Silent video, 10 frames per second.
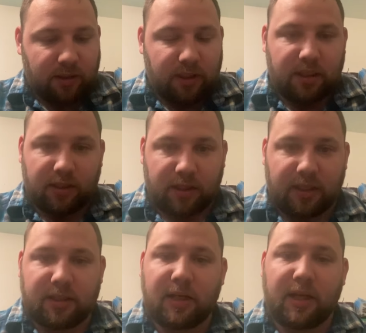And like I
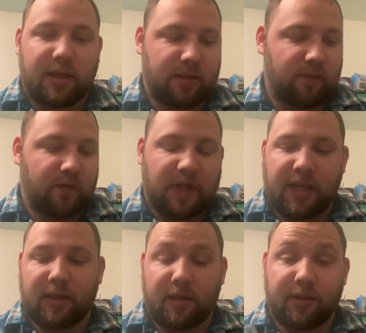said, I
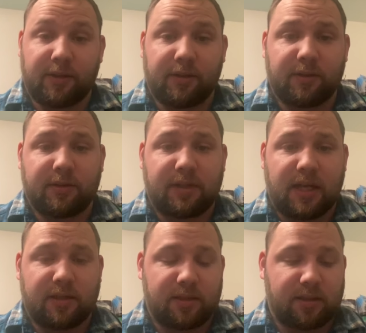got other
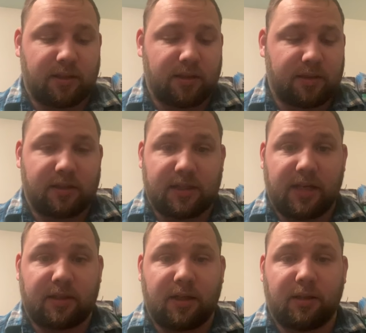sizes in this
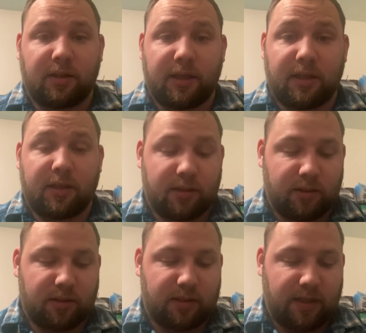exact color and
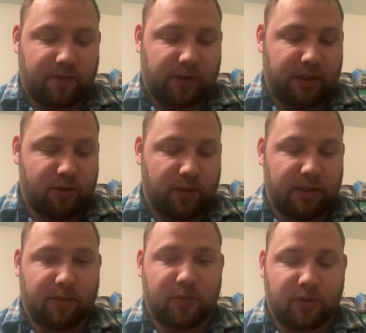definitely enjoy them. So